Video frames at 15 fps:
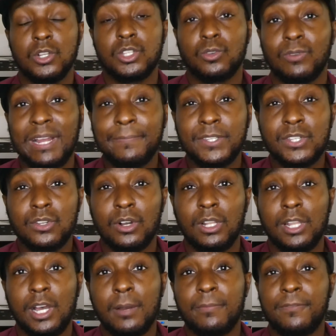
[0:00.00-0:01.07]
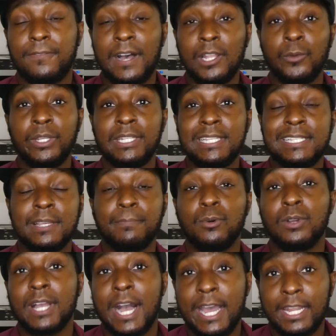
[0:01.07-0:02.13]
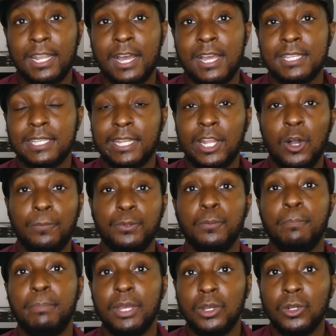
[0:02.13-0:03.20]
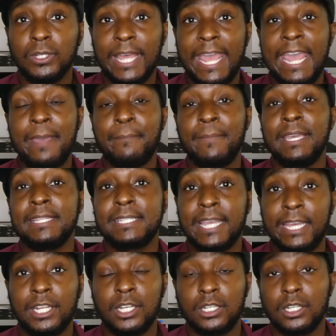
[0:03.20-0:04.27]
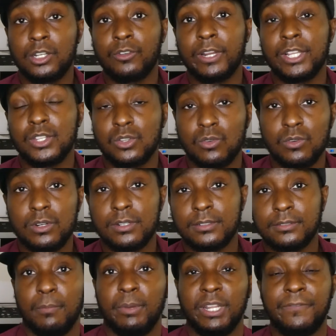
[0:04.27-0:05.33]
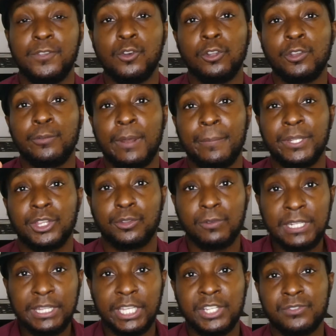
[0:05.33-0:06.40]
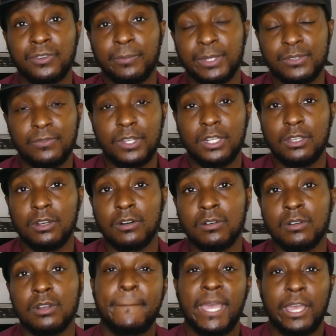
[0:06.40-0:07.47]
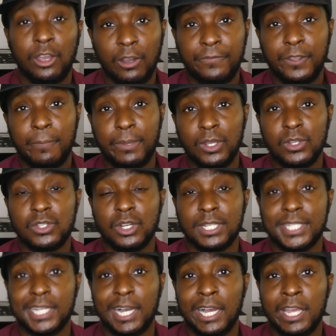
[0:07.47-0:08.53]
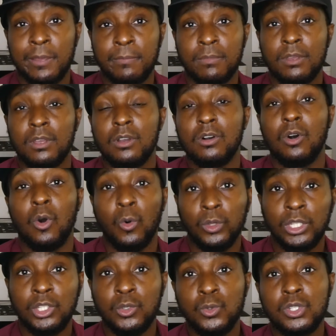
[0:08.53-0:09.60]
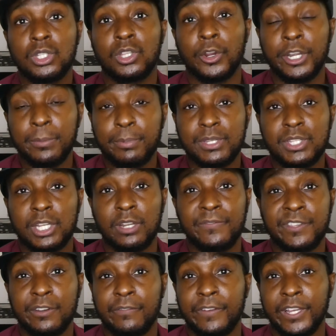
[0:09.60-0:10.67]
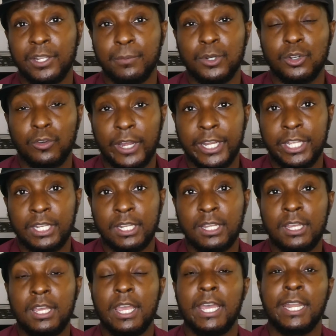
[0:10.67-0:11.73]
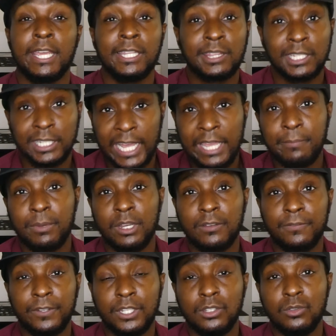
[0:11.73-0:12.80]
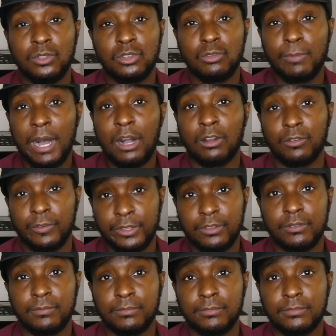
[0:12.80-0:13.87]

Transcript: to wrap this all up, following these simple guidelines can help you build and maintain a good credit score. But if you only remember 3 things from this video: pay off your bills on time, only use 30% of your available credit, and hit the like button for the YouTube algorithm.